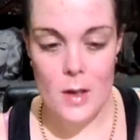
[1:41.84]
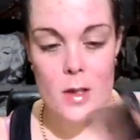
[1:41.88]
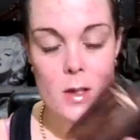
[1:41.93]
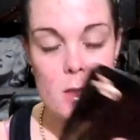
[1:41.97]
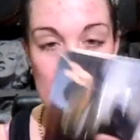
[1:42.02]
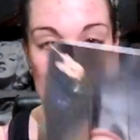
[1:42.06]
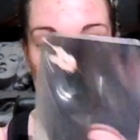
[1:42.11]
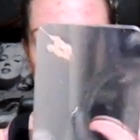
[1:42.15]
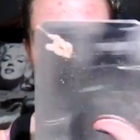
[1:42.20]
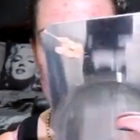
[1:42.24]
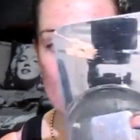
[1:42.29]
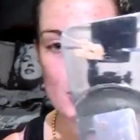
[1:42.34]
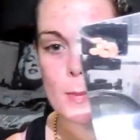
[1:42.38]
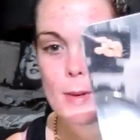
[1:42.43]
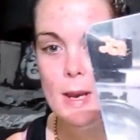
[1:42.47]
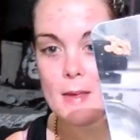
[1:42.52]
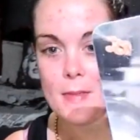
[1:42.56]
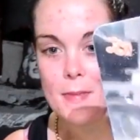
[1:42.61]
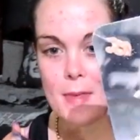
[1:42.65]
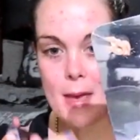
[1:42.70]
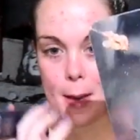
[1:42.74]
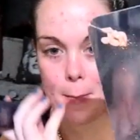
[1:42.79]
So I'll put
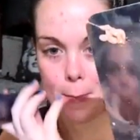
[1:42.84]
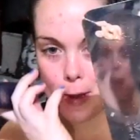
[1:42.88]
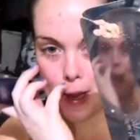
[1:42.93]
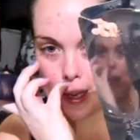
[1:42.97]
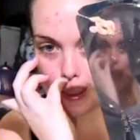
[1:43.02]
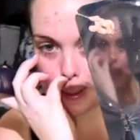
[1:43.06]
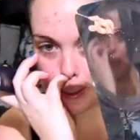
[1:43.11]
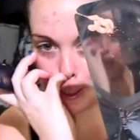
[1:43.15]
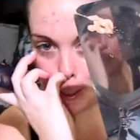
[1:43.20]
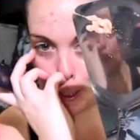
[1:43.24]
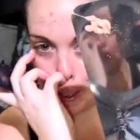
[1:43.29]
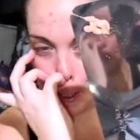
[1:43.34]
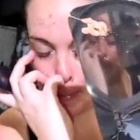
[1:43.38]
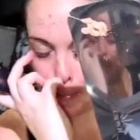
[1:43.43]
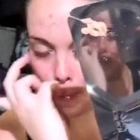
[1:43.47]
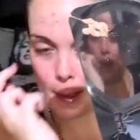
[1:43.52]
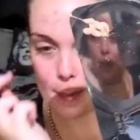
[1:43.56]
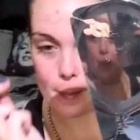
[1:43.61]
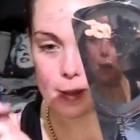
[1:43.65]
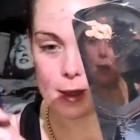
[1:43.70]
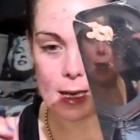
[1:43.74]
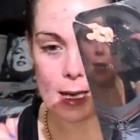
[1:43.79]
about that much onto
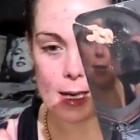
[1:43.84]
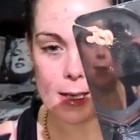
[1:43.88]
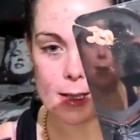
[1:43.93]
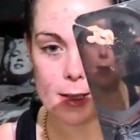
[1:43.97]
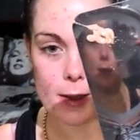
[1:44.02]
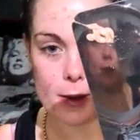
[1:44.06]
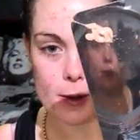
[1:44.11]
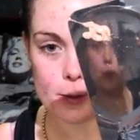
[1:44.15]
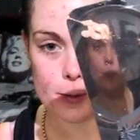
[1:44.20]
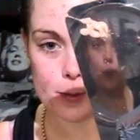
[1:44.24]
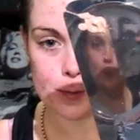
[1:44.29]
my plate.